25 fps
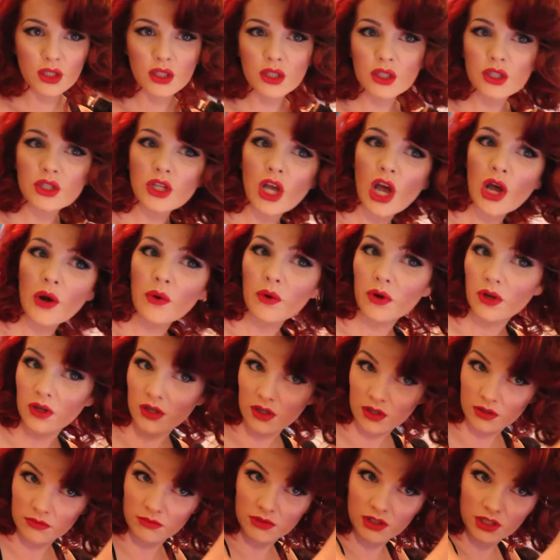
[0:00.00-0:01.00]
So
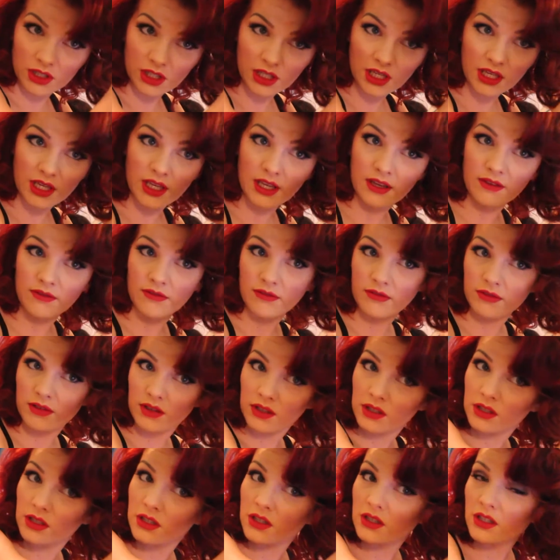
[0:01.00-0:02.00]
I'm just going to I
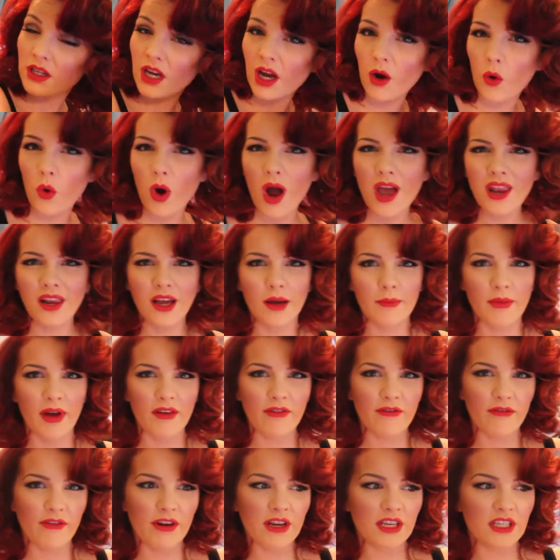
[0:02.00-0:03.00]
quite like my
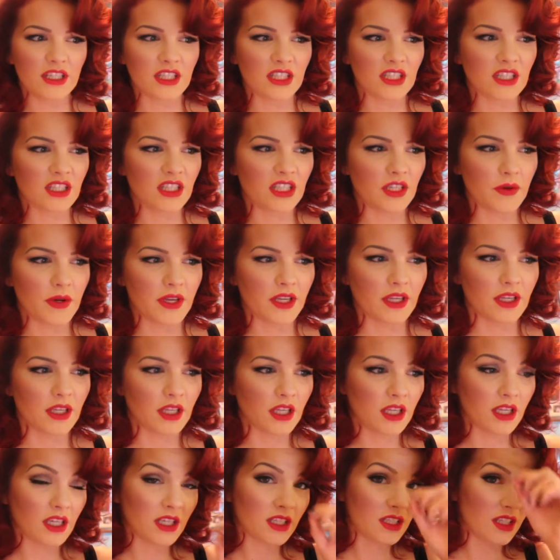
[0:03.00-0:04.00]
fringe.
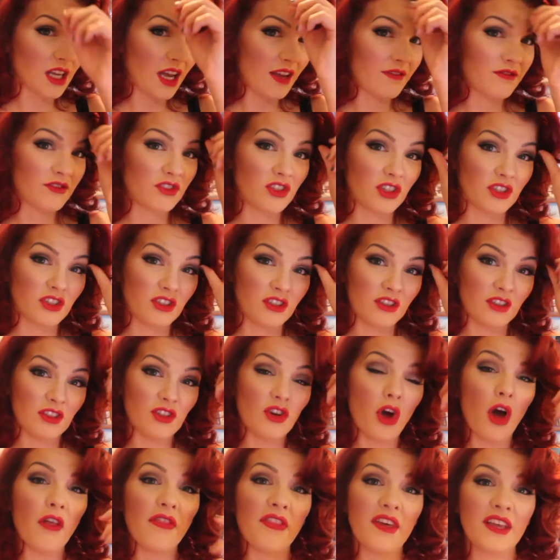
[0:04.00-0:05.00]
I've done
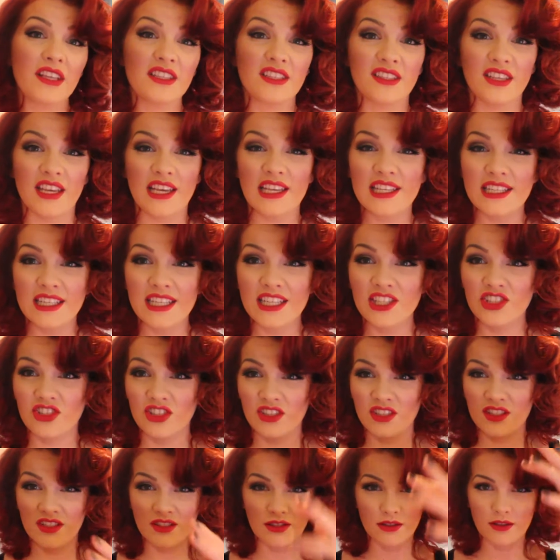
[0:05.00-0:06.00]
nothing to this and it's
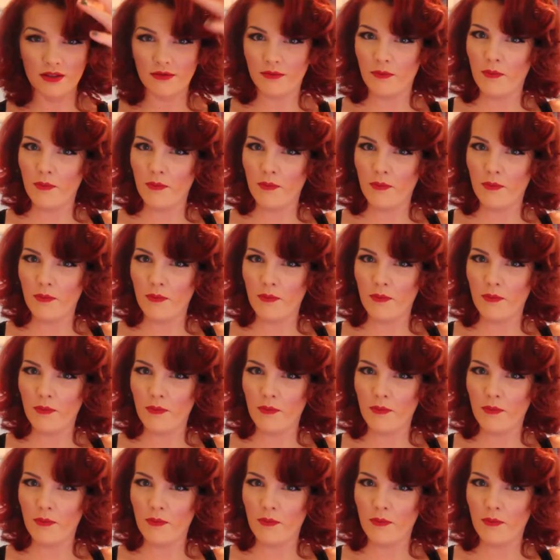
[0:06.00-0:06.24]
just